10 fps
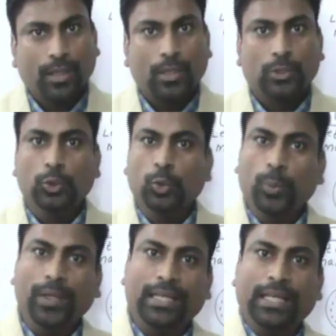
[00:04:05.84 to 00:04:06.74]
you
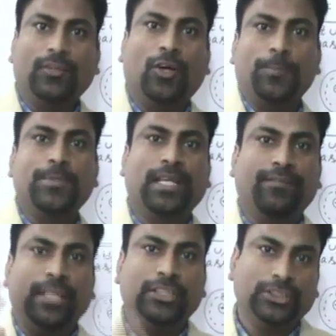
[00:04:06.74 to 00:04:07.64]
will get
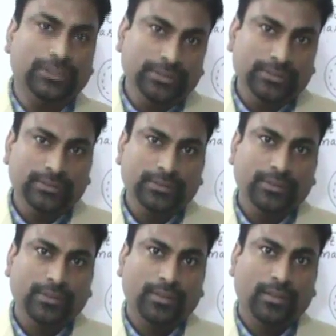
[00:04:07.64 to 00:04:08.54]
observations,
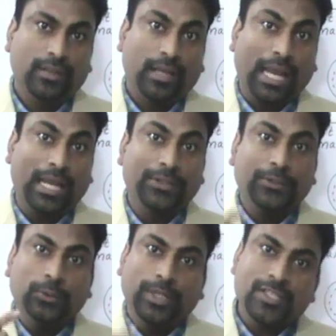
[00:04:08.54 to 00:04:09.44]
and
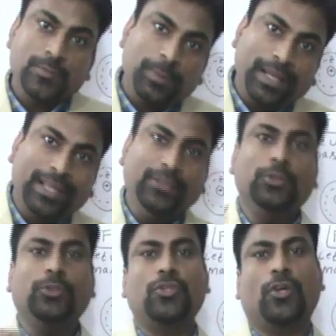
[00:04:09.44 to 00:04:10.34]
to explain
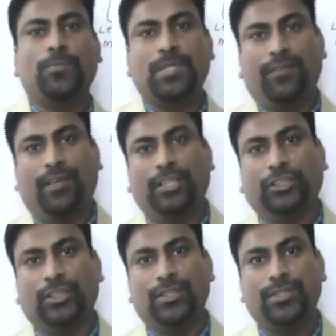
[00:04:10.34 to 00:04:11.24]
those
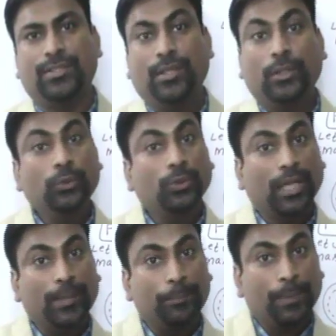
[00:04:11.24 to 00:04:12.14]
observations, you
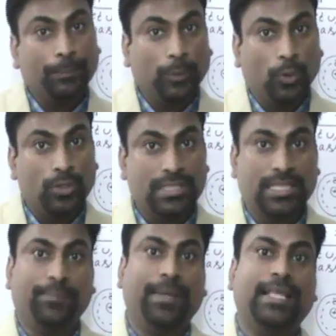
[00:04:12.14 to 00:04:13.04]
can propose
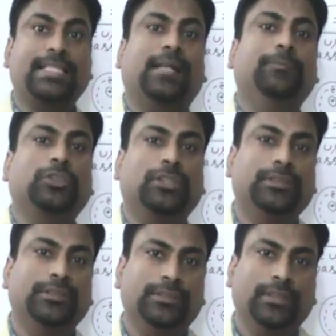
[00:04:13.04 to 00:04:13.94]
some
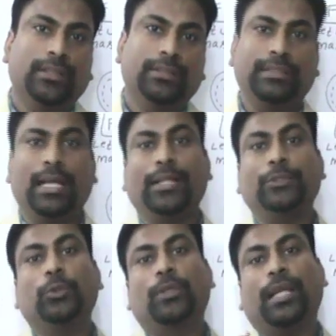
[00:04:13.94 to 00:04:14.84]
assumptions that
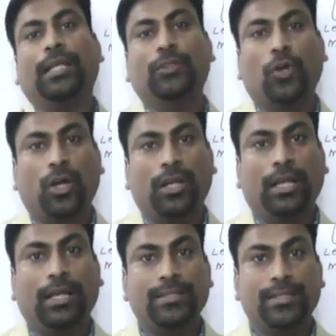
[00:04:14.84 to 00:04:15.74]
you can call
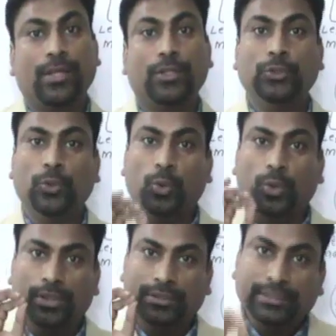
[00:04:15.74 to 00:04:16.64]
as
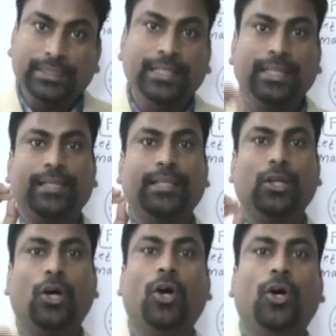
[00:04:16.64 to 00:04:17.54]
your theory
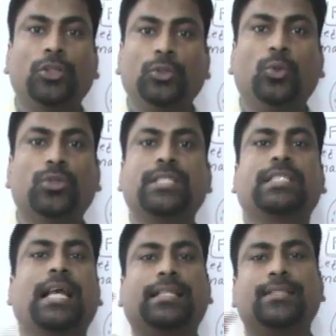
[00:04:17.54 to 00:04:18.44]
or your
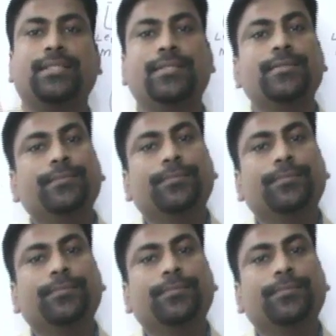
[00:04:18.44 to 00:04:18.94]
science.